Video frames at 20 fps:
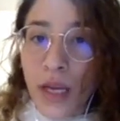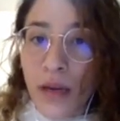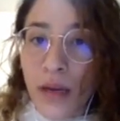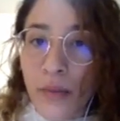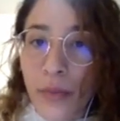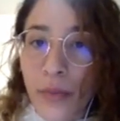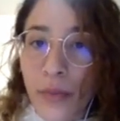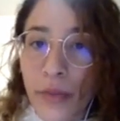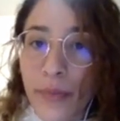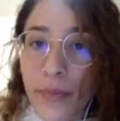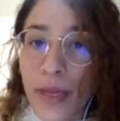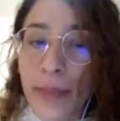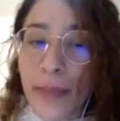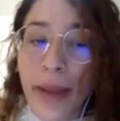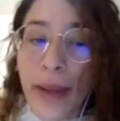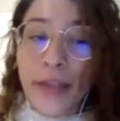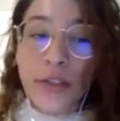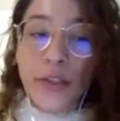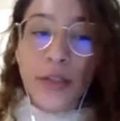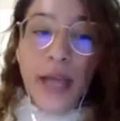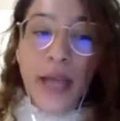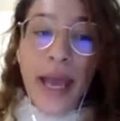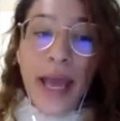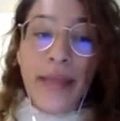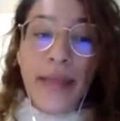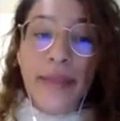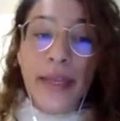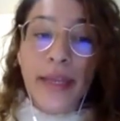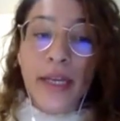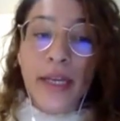rhythmic pattern,
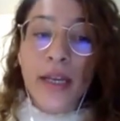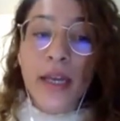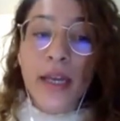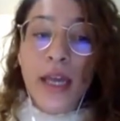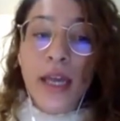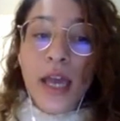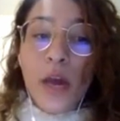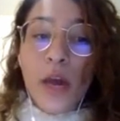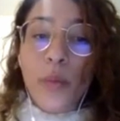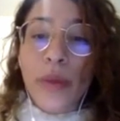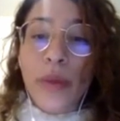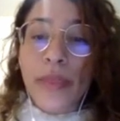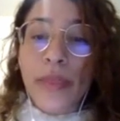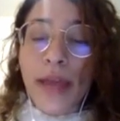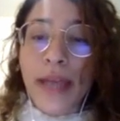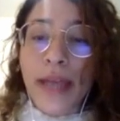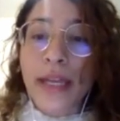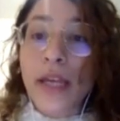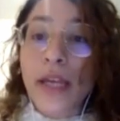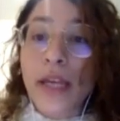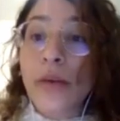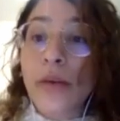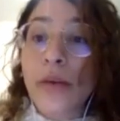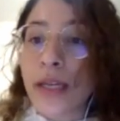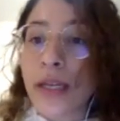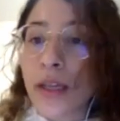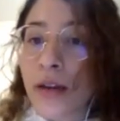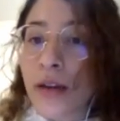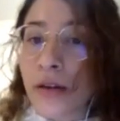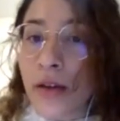and then with an
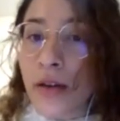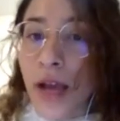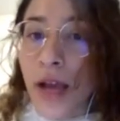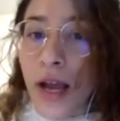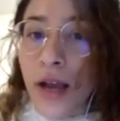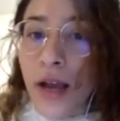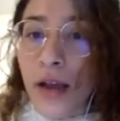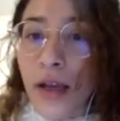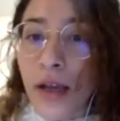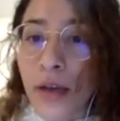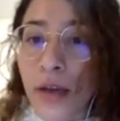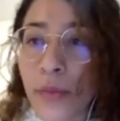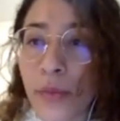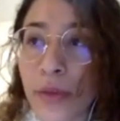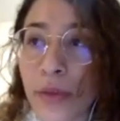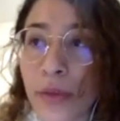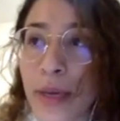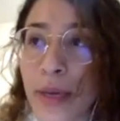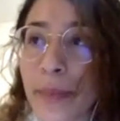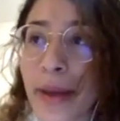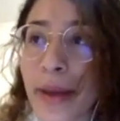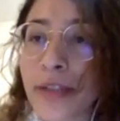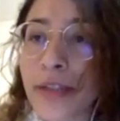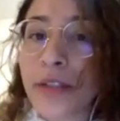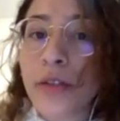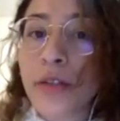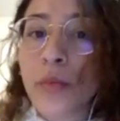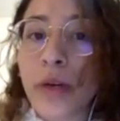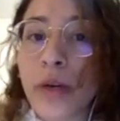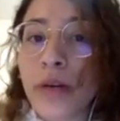irregular rhythmic
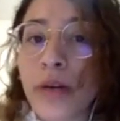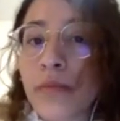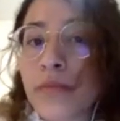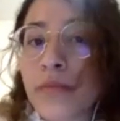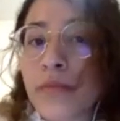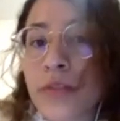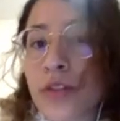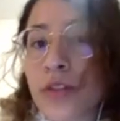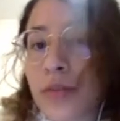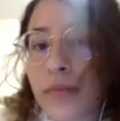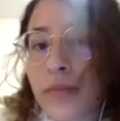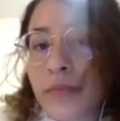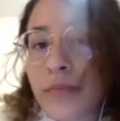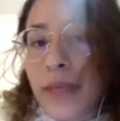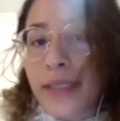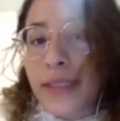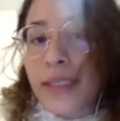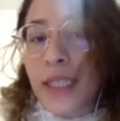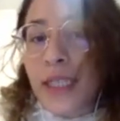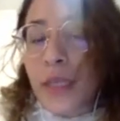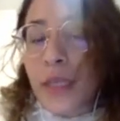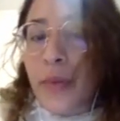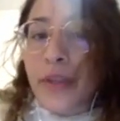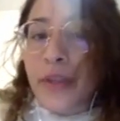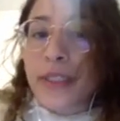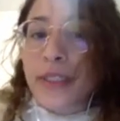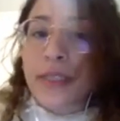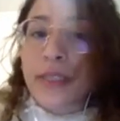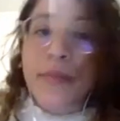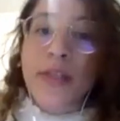pattern where basically
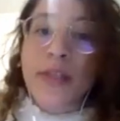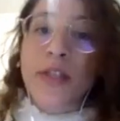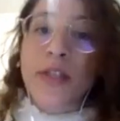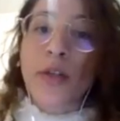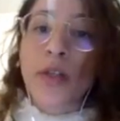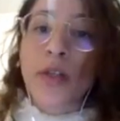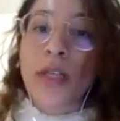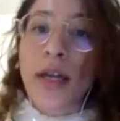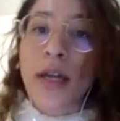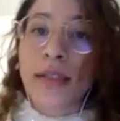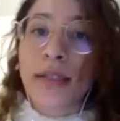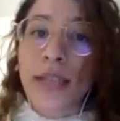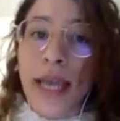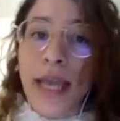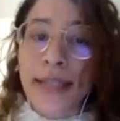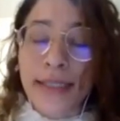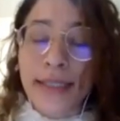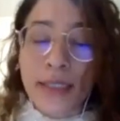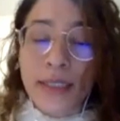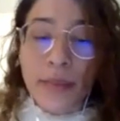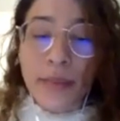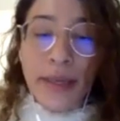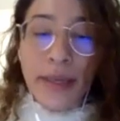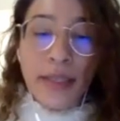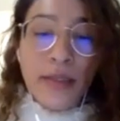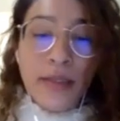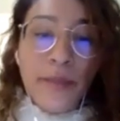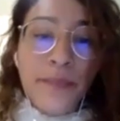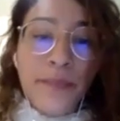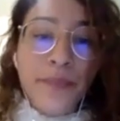participants could not
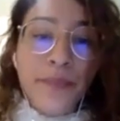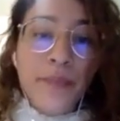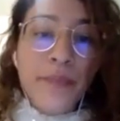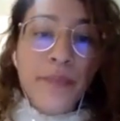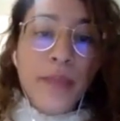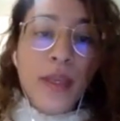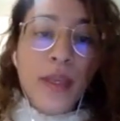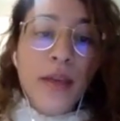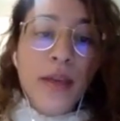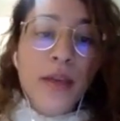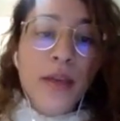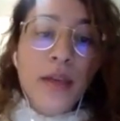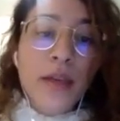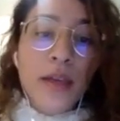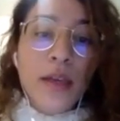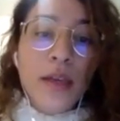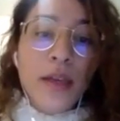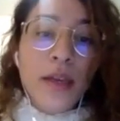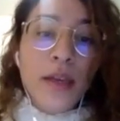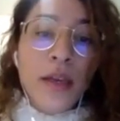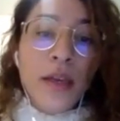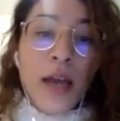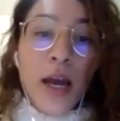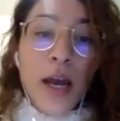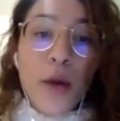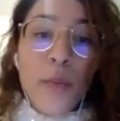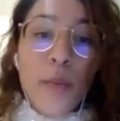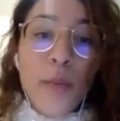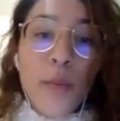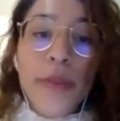anticipate.
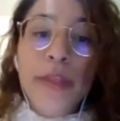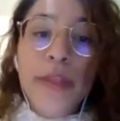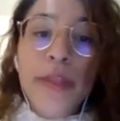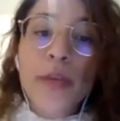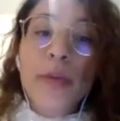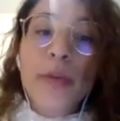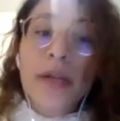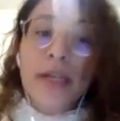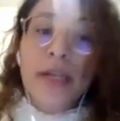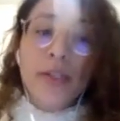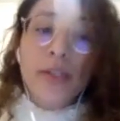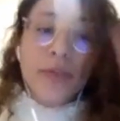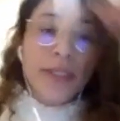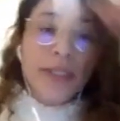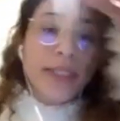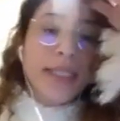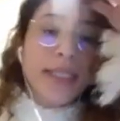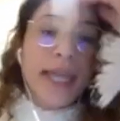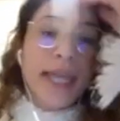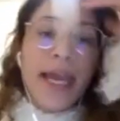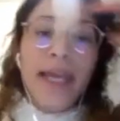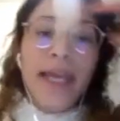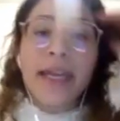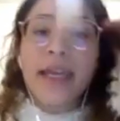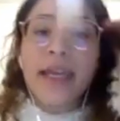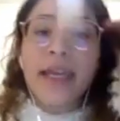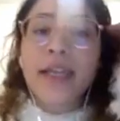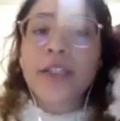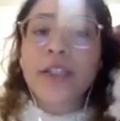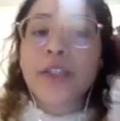What they were interested
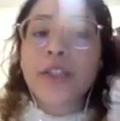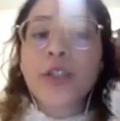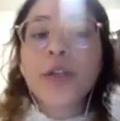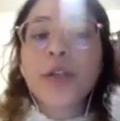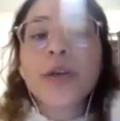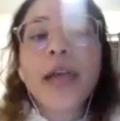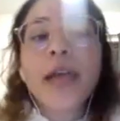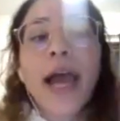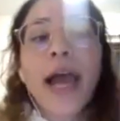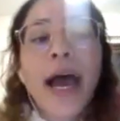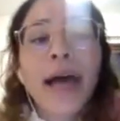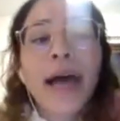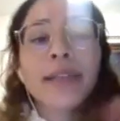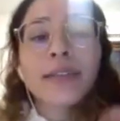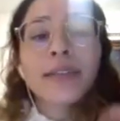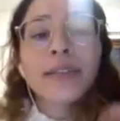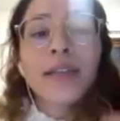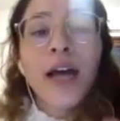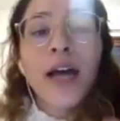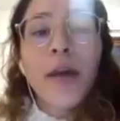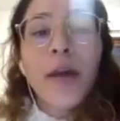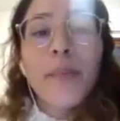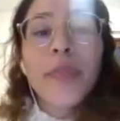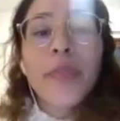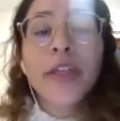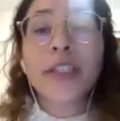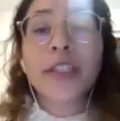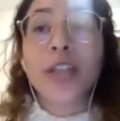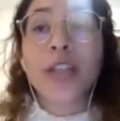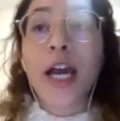in is to look at
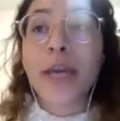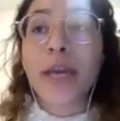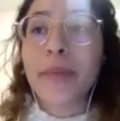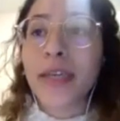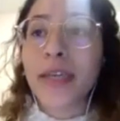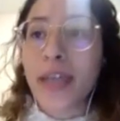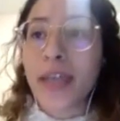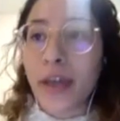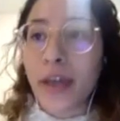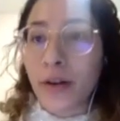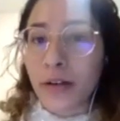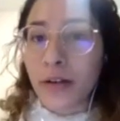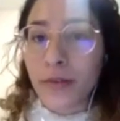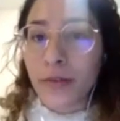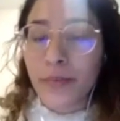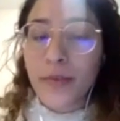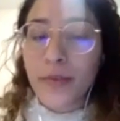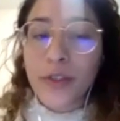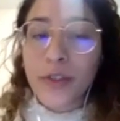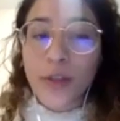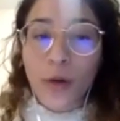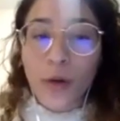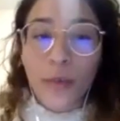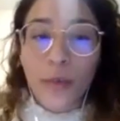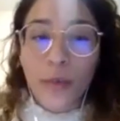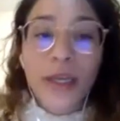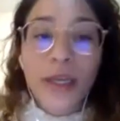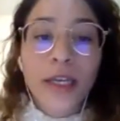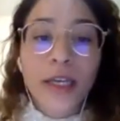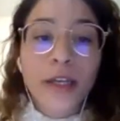the timing error. So
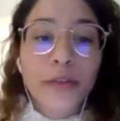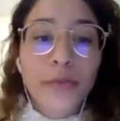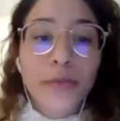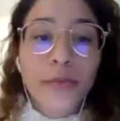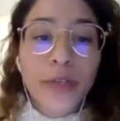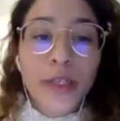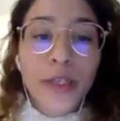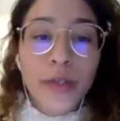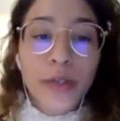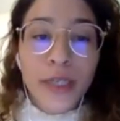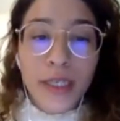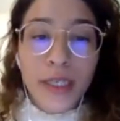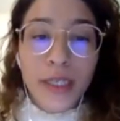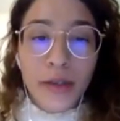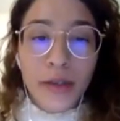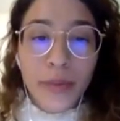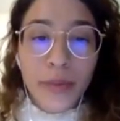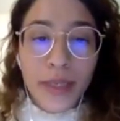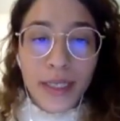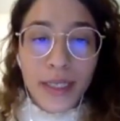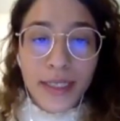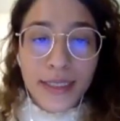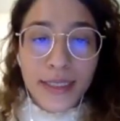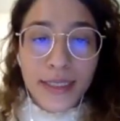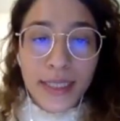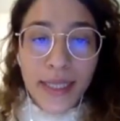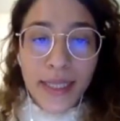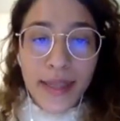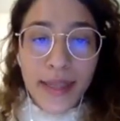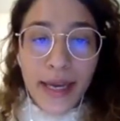if we look here, we can
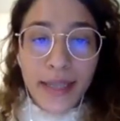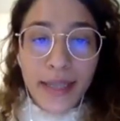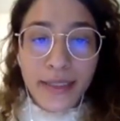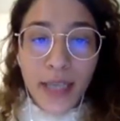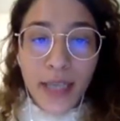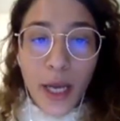see that